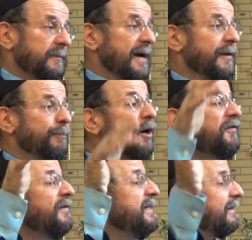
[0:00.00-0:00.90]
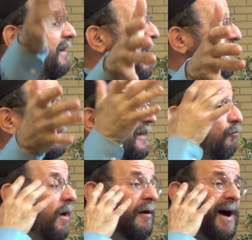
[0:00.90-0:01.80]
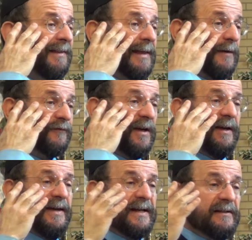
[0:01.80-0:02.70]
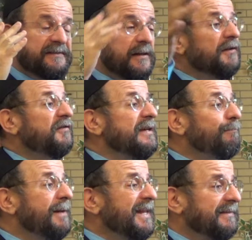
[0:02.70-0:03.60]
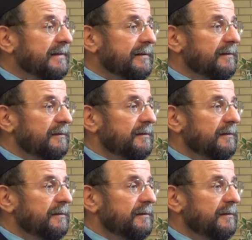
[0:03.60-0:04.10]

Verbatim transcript: Now, the person he attacked has one eye left. He can still see plenty.